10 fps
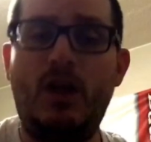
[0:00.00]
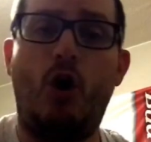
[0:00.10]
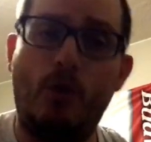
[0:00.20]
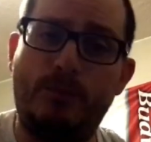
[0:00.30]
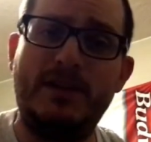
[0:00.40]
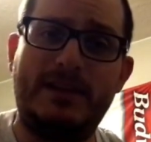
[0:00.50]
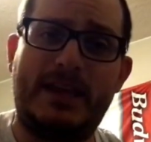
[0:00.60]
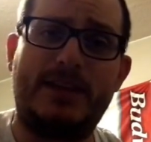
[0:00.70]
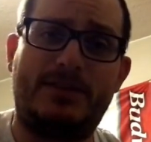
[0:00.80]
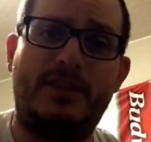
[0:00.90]
Hoping to
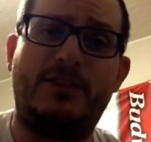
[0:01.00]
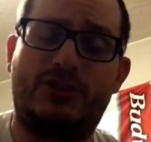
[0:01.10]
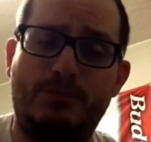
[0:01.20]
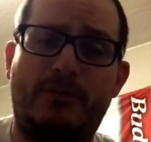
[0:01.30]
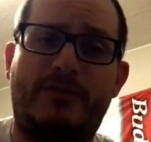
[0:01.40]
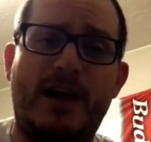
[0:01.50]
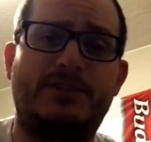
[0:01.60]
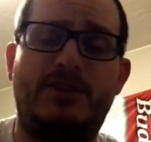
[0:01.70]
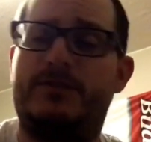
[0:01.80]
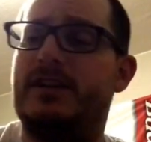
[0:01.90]
get the
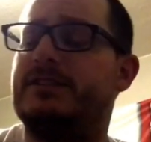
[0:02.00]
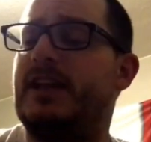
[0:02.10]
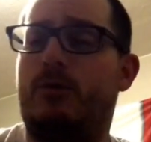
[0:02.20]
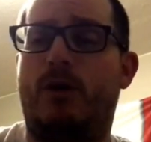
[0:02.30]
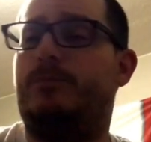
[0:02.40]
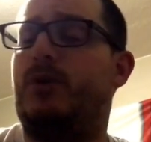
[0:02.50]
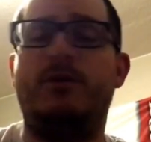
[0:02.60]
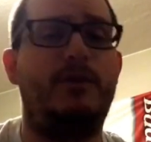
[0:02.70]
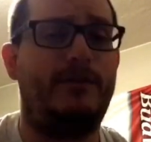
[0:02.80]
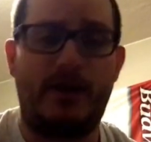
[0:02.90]
superfractor of this at one
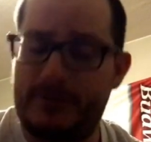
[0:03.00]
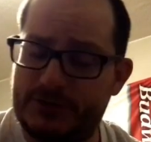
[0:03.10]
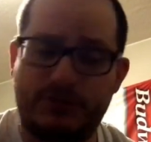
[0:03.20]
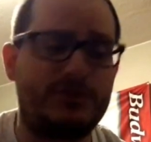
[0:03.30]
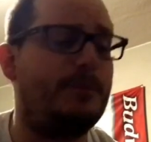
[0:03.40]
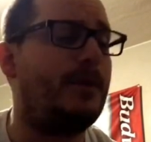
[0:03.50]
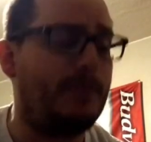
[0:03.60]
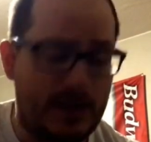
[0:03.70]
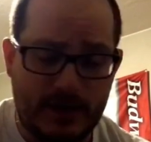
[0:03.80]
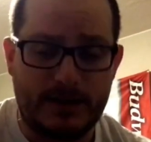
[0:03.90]
point. If it ever shows up,
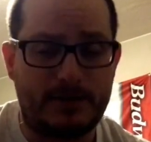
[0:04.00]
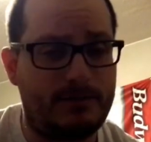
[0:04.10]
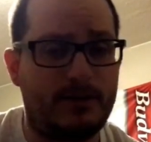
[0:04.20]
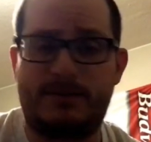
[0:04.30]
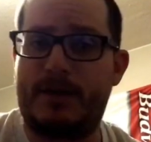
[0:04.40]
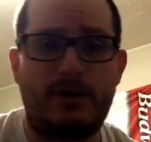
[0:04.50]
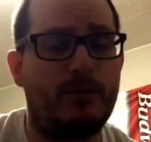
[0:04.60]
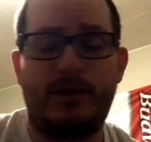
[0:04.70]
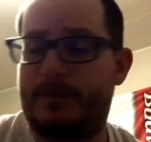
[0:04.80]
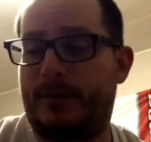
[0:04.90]
I'm getting it. Doesn't matter
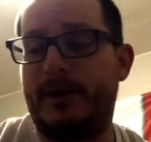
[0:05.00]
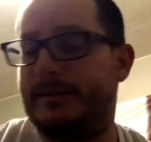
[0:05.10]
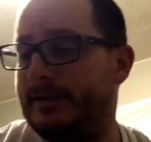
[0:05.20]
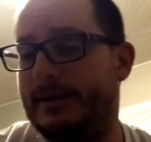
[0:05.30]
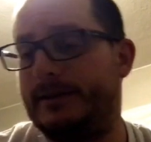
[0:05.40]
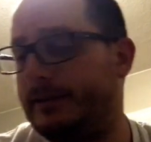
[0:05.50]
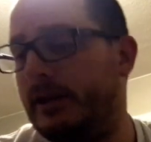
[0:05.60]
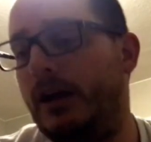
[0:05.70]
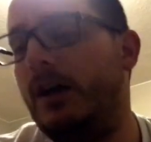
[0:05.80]
what price it is.